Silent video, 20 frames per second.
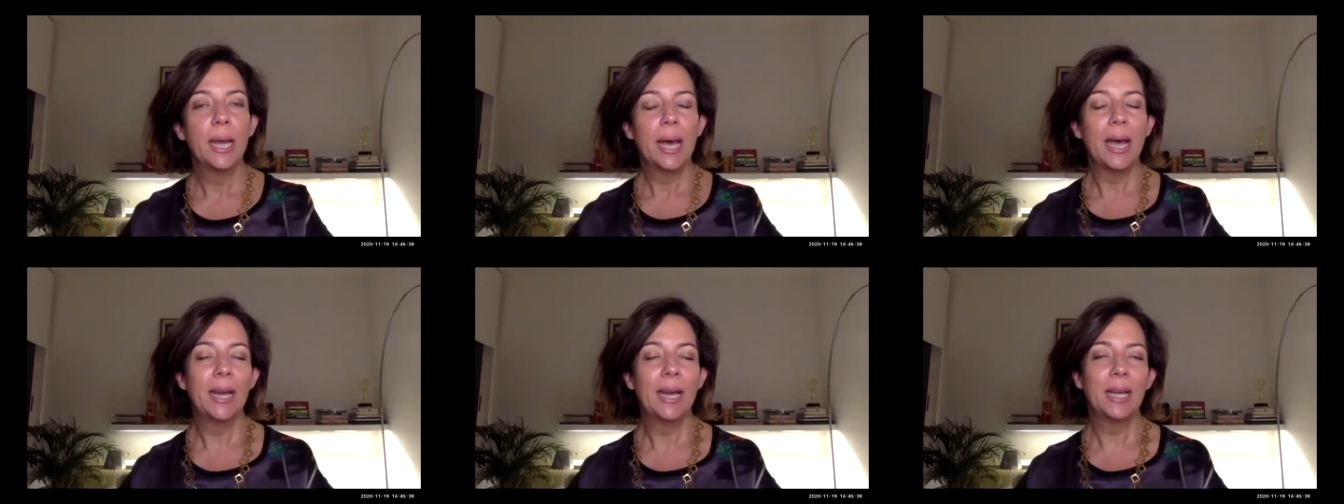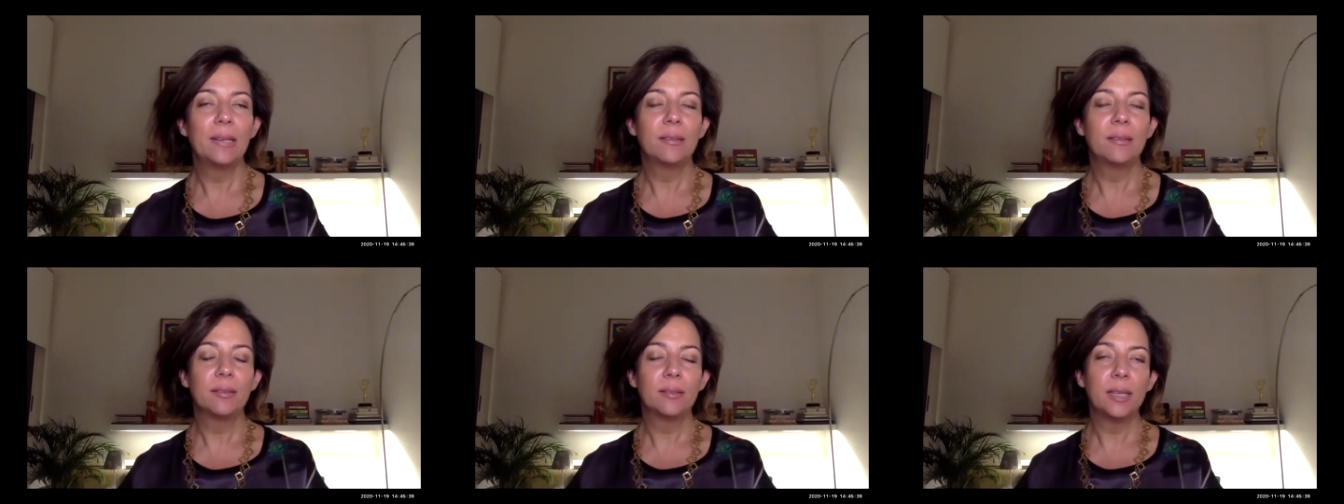And
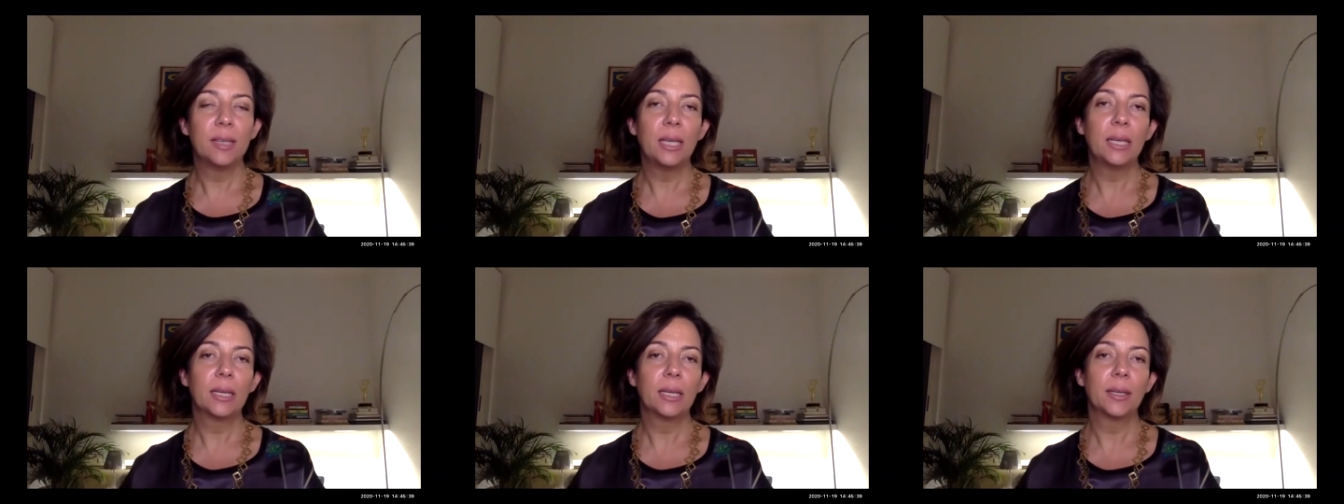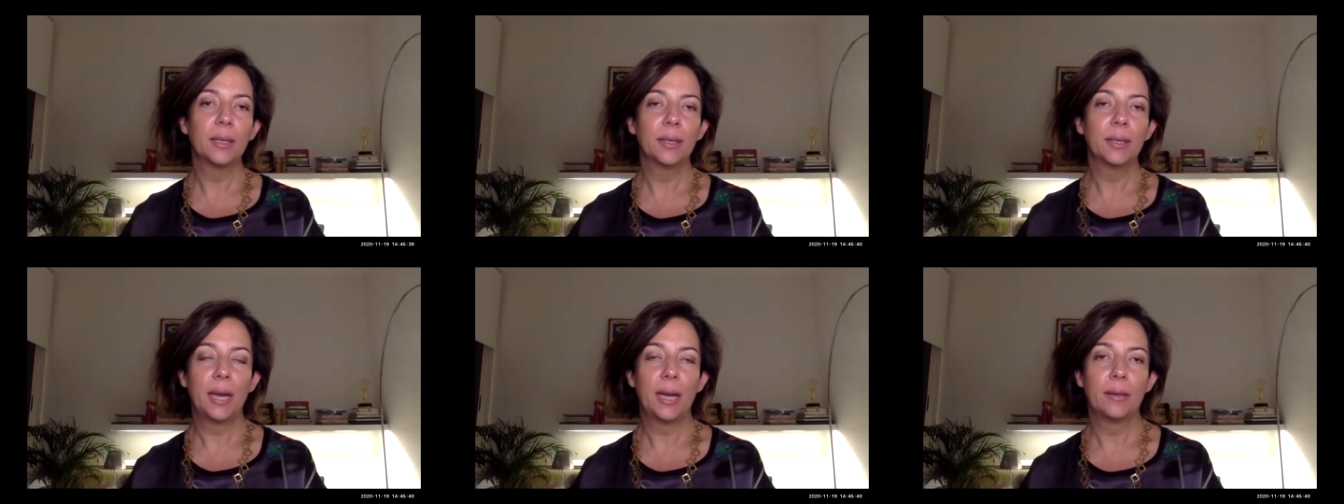I
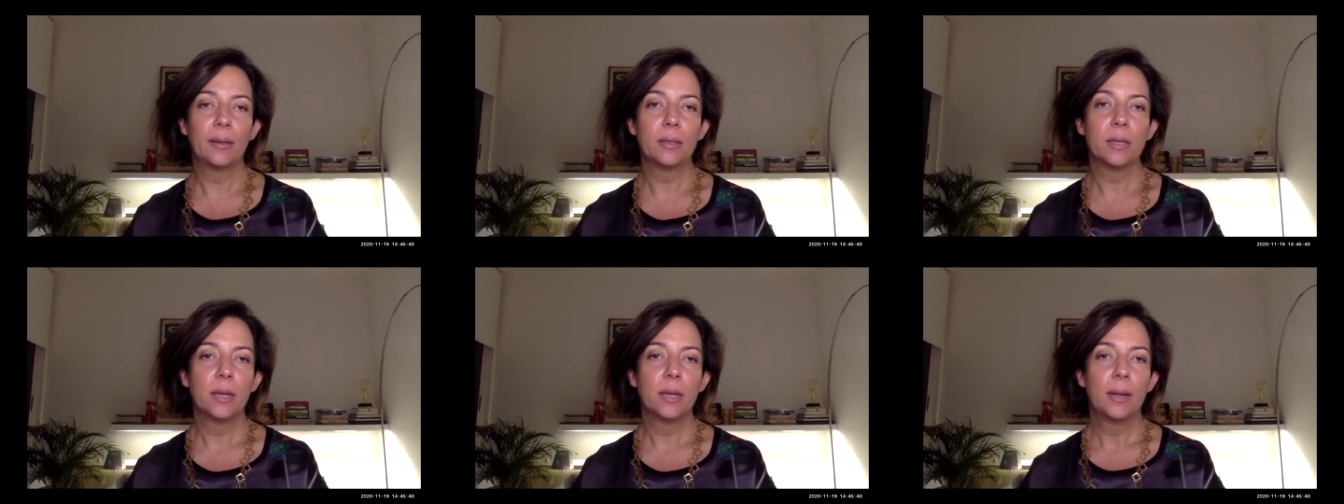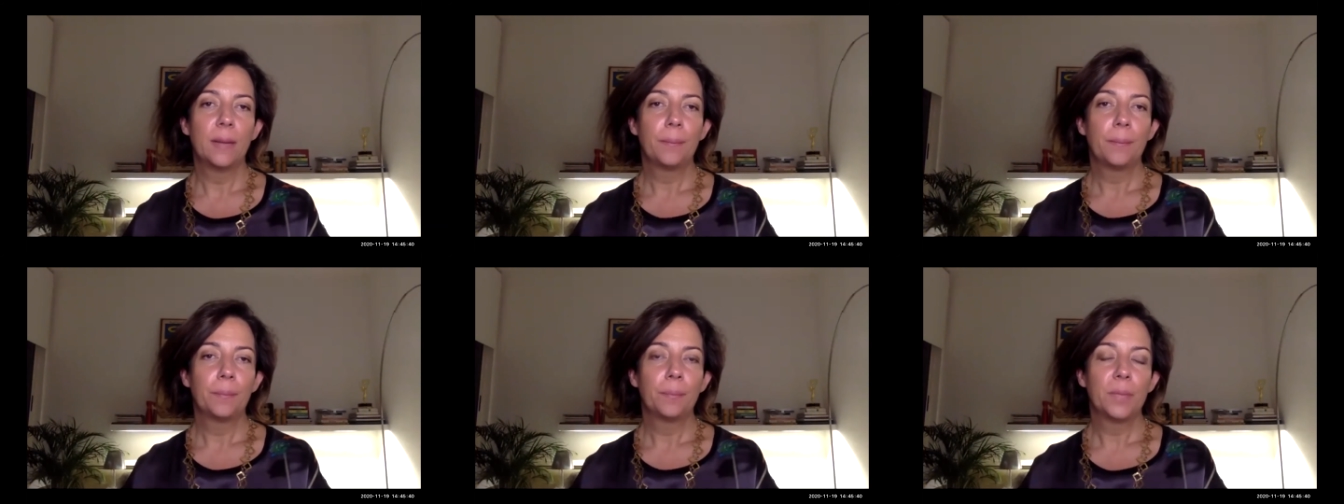think that
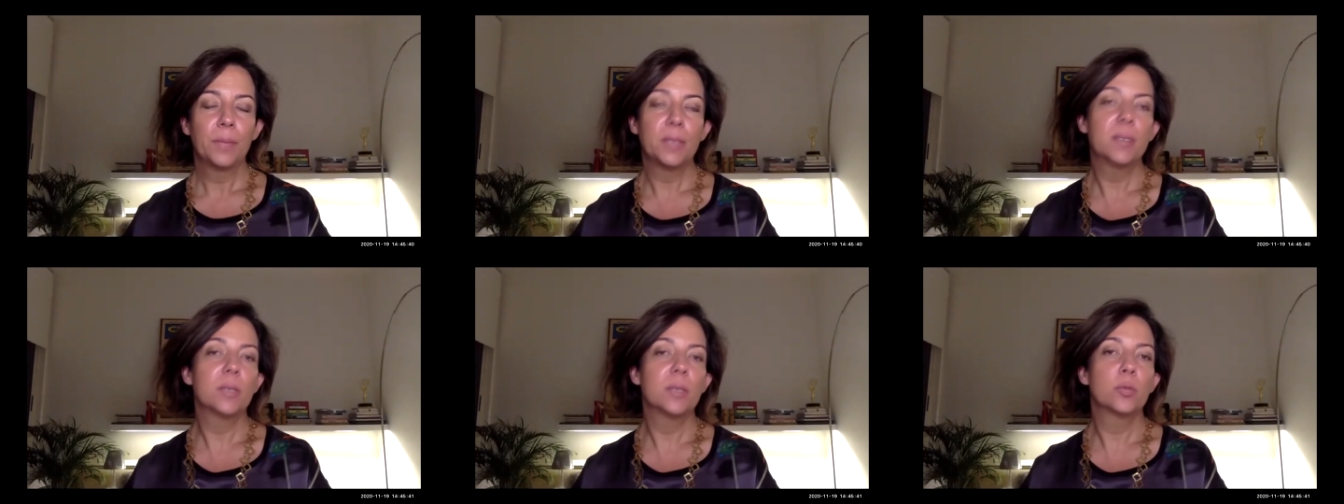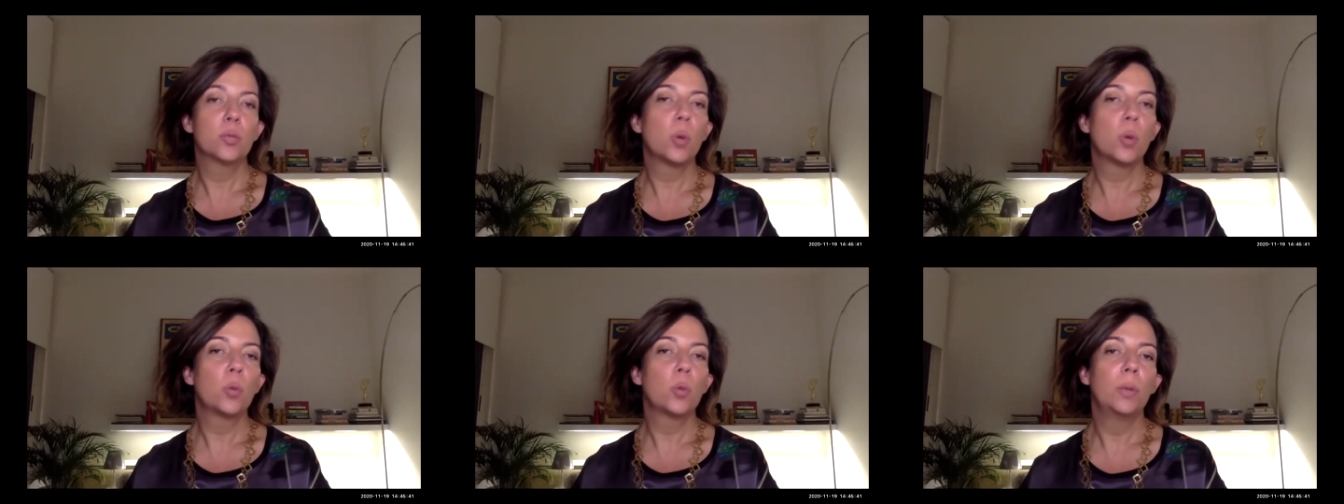this is
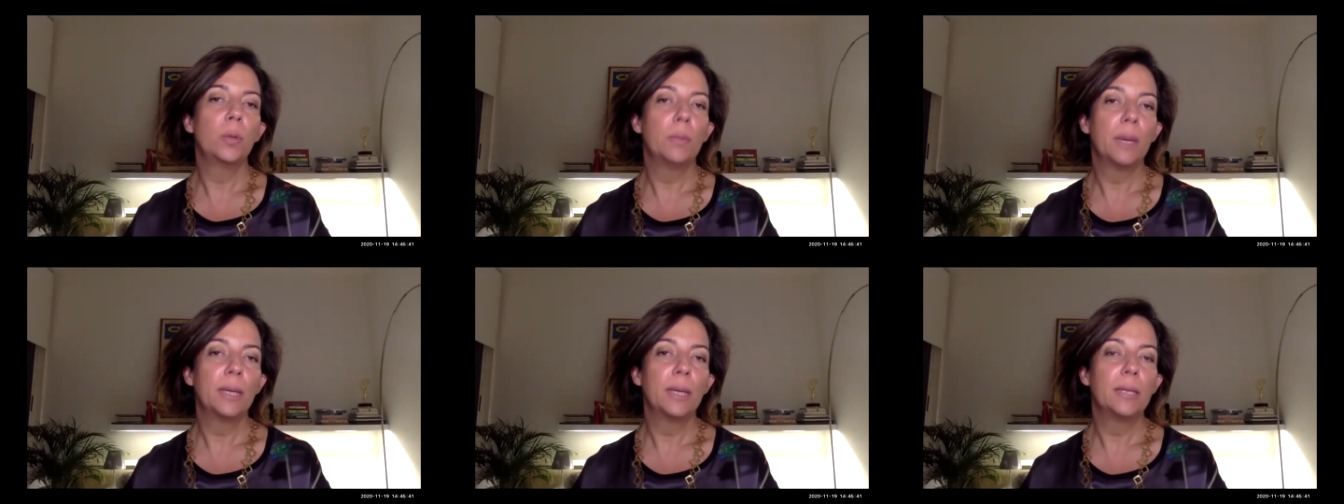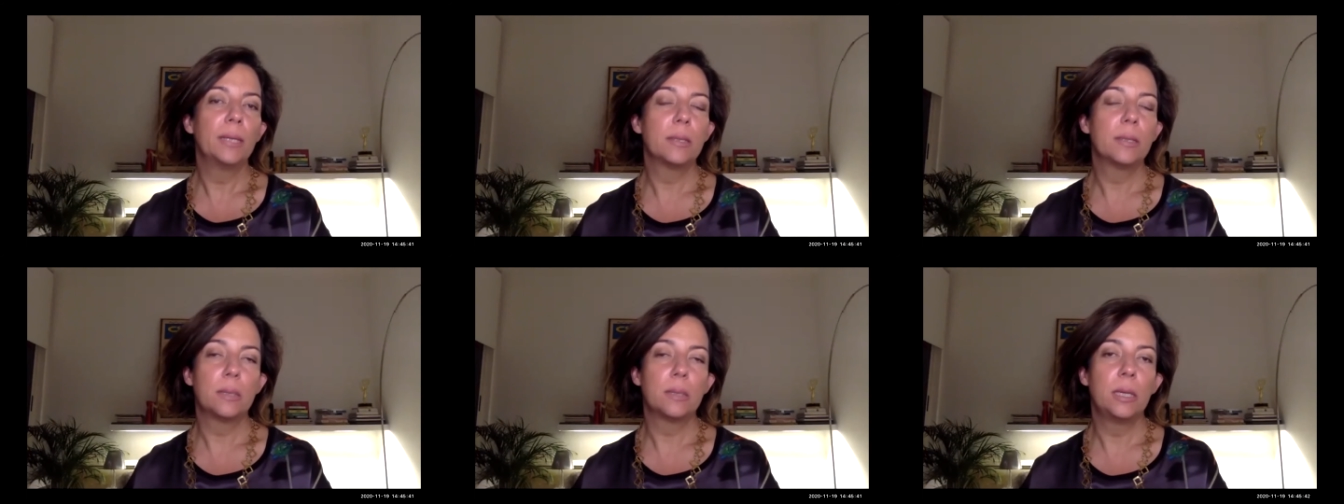what we
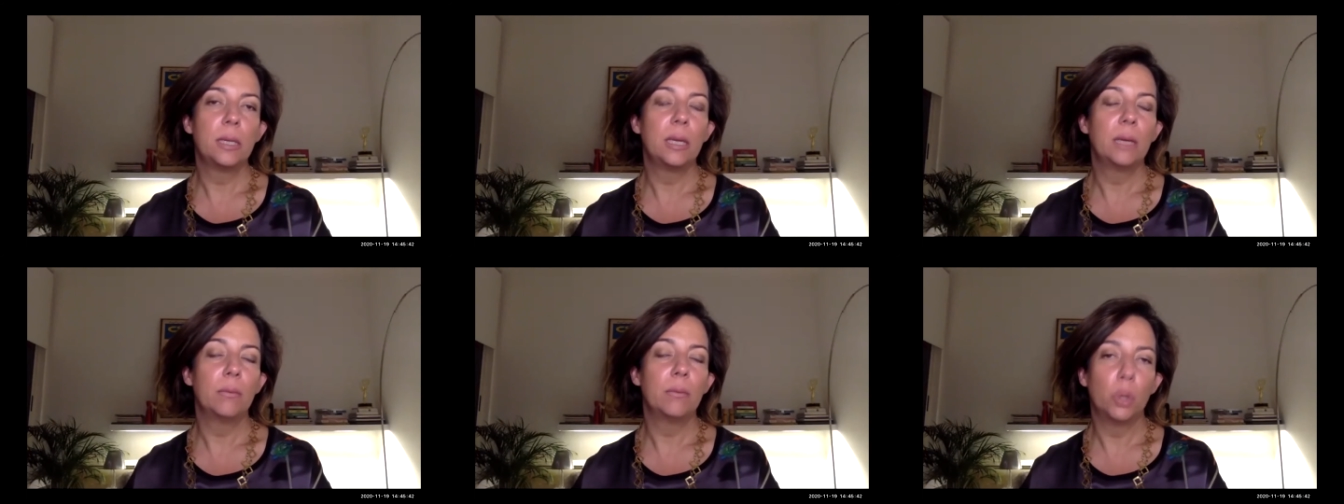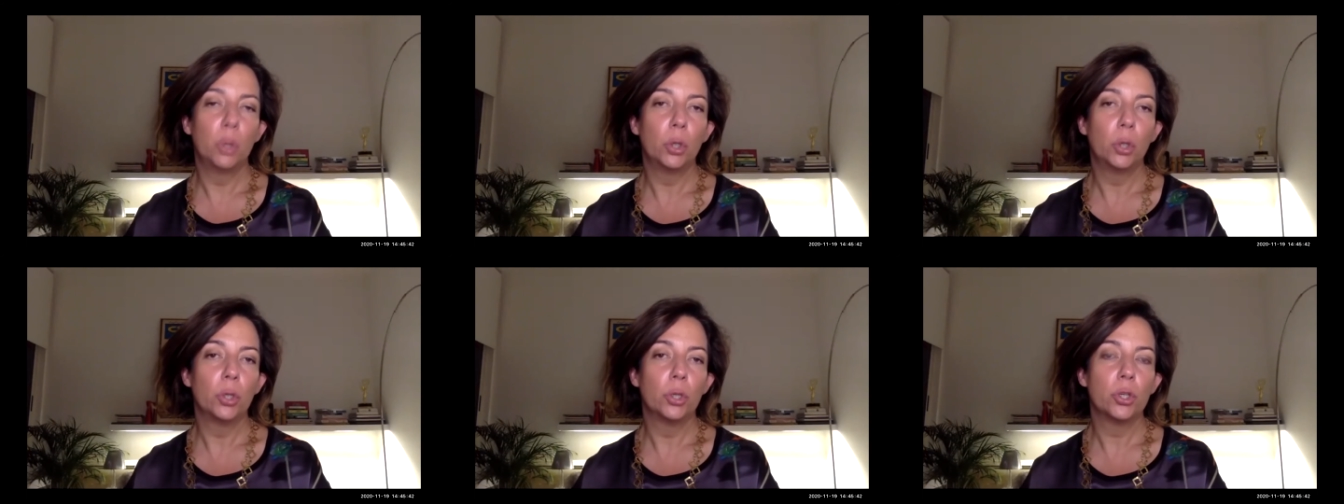might see
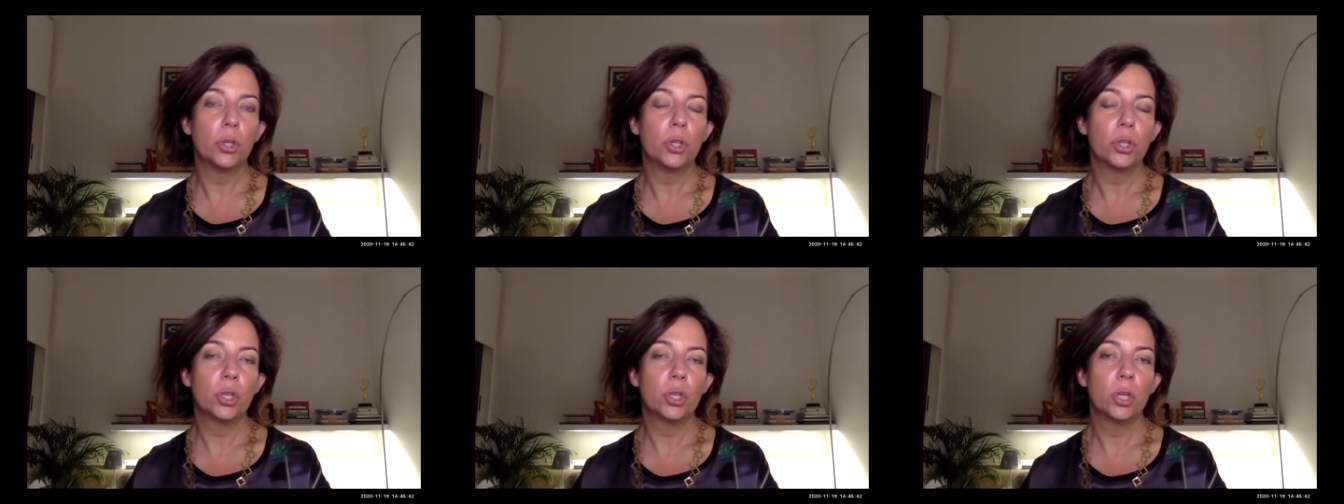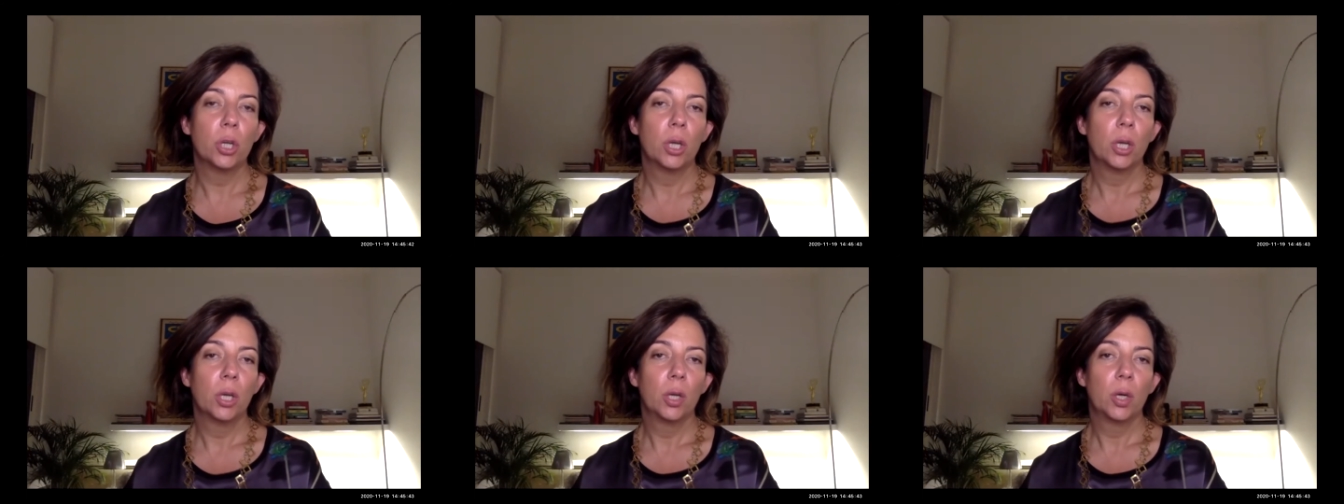
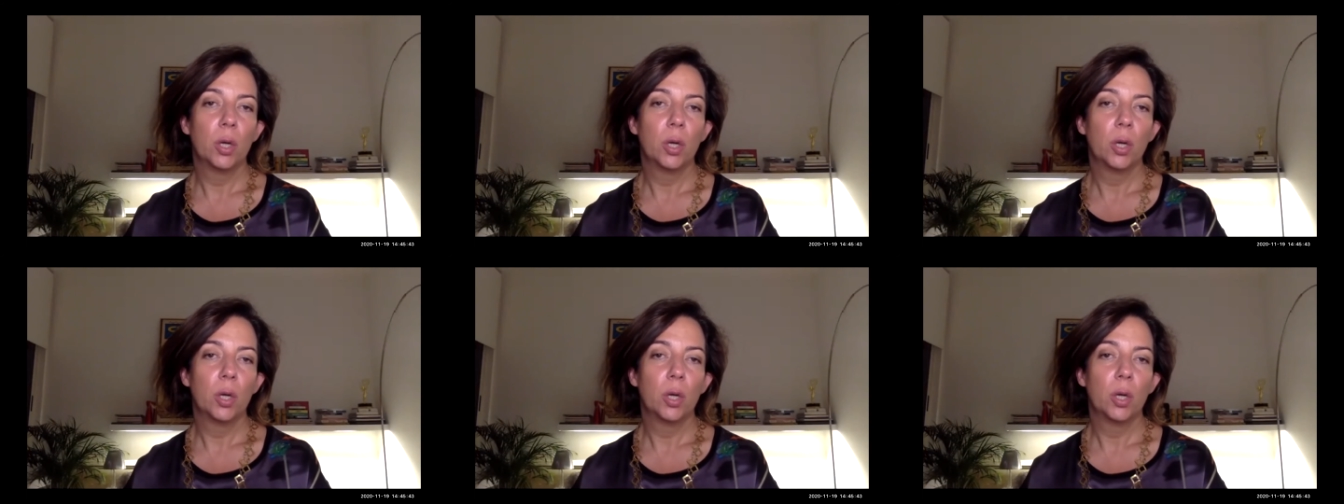emerge